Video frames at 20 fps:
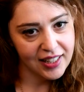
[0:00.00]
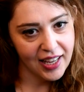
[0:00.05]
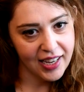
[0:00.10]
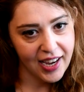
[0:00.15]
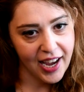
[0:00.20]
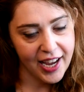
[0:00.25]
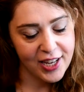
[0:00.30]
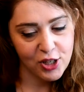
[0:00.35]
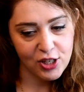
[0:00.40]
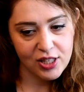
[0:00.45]

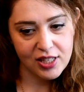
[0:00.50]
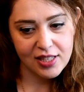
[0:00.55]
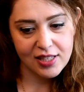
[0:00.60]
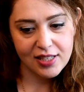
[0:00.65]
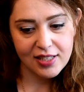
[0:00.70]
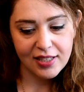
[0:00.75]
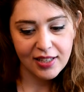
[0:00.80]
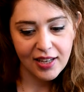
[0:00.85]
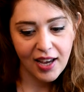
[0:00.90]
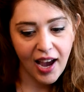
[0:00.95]
Like, I
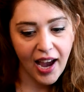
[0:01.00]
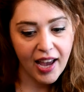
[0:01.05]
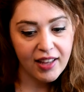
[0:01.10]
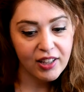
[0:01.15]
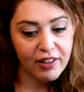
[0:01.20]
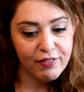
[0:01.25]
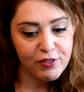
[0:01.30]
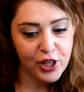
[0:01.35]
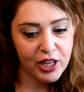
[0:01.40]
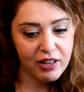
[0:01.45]

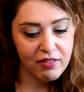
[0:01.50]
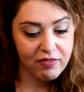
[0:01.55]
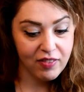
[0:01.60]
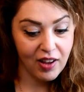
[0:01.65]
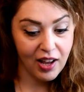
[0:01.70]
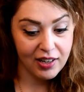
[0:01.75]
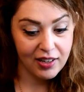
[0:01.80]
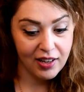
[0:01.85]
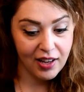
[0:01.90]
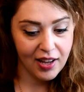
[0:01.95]
love Jane
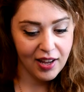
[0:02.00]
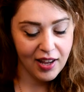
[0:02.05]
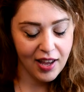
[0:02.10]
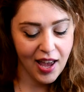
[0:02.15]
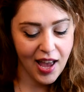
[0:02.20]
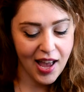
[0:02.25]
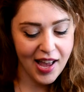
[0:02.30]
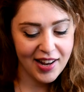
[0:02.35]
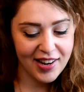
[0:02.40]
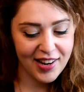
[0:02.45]
Fonda,
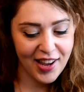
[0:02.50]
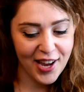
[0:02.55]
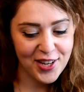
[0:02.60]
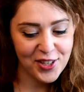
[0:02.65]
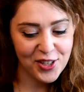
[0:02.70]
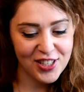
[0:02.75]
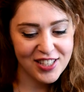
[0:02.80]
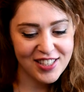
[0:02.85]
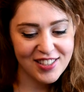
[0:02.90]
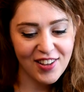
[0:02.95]
and I
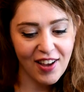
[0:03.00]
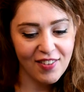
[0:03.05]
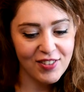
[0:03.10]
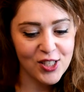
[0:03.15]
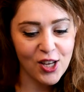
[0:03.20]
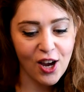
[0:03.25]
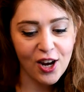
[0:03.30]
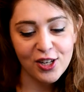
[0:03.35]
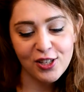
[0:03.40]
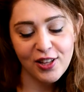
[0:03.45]
just
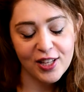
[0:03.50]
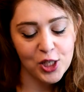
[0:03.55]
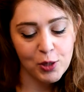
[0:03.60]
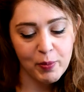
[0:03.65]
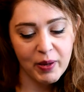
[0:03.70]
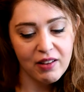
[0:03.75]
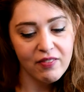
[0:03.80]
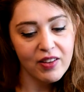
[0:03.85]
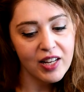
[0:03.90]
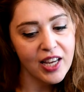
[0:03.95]
saw that she
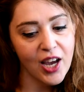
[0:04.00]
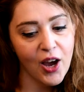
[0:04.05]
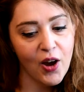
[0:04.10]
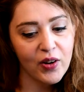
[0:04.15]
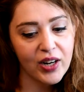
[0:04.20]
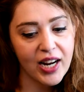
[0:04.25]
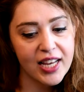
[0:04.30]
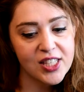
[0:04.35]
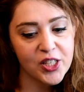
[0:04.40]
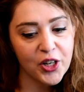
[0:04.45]
made a video,
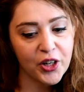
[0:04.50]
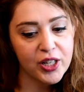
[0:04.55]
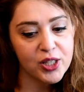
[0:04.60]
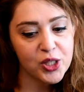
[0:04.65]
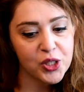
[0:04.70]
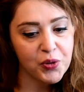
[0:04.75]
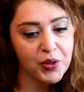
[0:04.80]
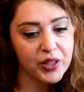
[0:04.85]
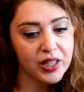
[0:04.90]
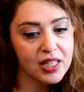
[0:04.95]
and I started
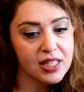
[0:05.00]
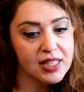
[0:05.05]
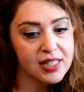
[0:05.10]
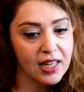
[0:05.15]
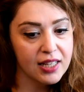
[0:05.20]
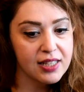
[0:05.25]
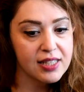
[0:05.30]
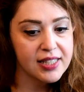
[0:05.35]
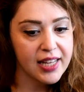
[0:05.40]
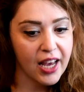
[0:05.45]
doing these
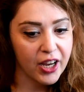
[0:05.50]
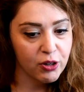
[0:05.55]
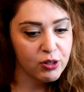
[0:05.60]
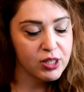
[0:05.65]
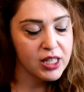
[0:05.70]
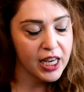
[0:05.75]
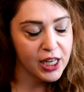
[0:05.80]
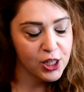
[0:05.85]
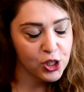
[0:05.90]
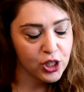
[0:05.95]
sun
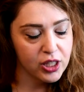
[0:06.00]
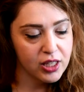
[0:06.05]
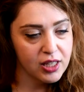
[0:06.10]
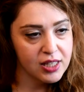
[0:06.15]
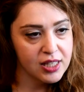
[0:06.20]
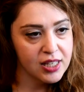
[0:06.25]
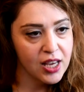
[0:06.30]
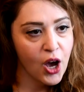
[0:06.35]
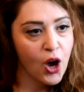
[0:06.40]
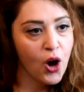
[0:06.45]

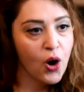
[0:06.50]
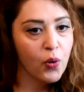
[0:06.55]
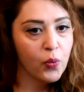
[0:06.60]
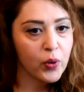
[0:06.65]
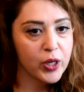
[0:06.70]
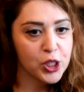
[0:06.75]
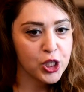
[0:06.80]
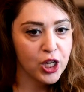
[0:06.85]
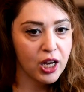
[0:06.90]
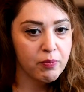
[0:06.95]
salutations,
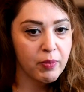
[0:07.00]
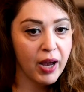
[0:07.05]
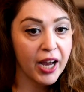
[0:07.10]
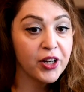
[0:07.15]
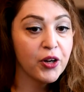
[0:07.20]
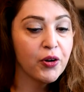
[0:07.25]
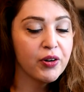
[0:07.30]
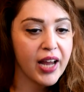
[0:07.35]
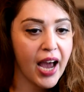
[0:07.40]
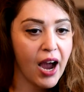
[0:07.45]
which
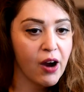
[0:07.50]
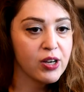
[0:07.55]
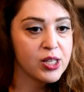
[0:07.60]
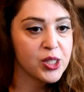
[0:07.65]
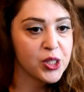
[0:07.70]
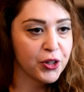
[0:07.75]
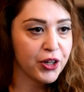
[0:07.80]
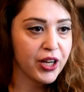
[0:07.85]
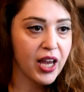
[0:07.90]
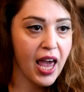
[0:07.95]
I know now is
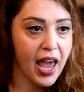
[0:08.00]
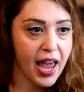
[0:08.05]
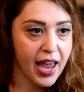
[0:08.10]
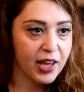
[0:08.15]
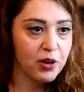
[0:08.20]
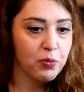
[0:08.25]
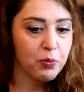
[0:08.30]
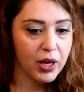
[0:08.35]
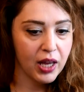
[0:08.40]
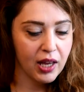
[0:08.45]
Surya
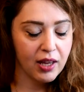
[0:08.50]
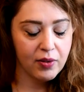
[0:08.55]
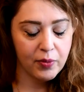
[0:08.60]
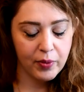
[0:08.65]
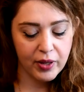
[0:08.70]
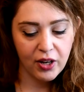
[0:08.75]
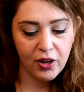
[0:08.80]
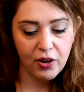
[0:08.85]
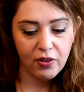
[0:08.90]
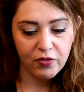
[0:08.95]
A and B,
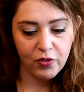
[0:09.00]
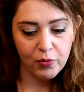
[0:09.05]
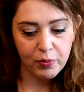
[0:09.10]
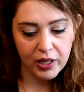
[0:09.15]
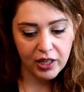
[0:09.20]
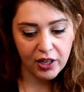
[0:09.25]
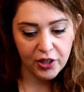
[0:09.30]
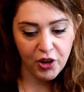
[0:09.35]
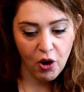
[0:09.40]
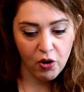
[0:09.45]
you know, from
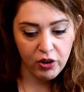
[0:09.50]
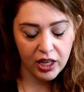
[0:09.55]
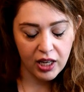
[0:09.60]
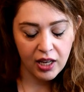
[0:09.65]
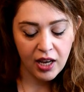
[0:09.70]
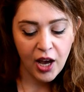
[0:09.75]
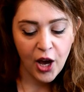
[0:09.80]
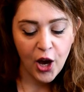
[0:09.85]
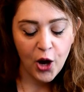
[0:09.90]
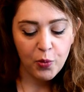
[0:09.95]
being a yogi.